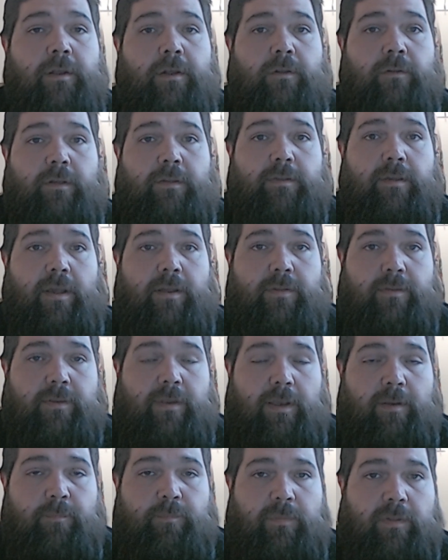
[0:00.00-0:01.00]
Let's not
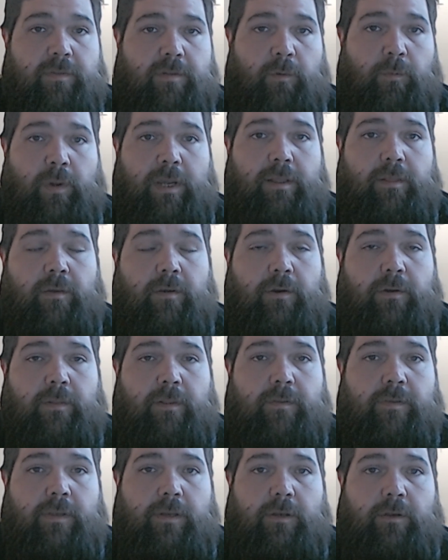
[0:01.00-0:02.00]
hesitate. Let's not wait longer.
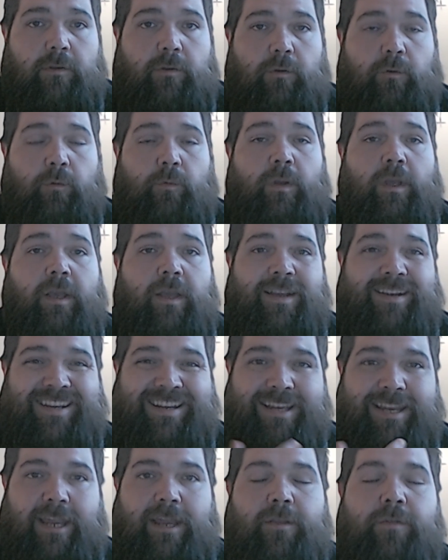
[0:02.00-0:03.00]
Let's get into
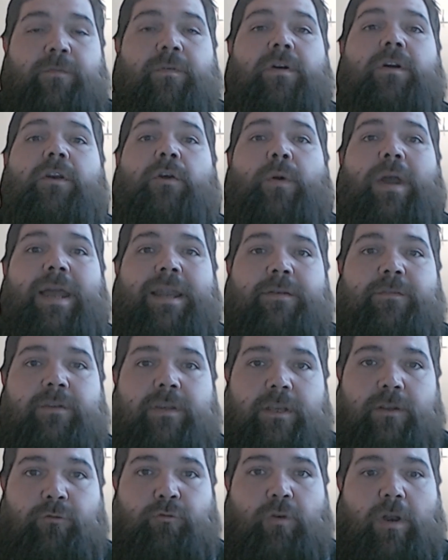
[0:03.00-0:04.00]
today's Funko
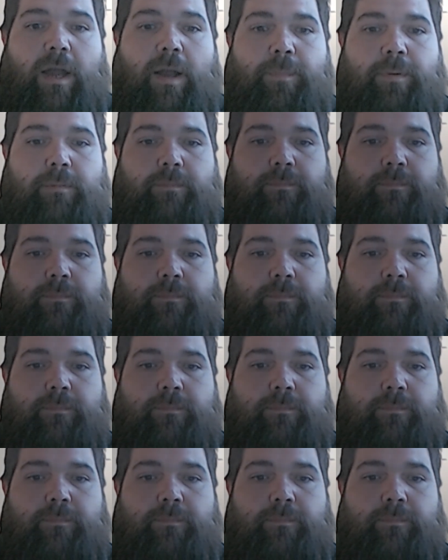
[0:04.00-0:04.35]
NFT drop.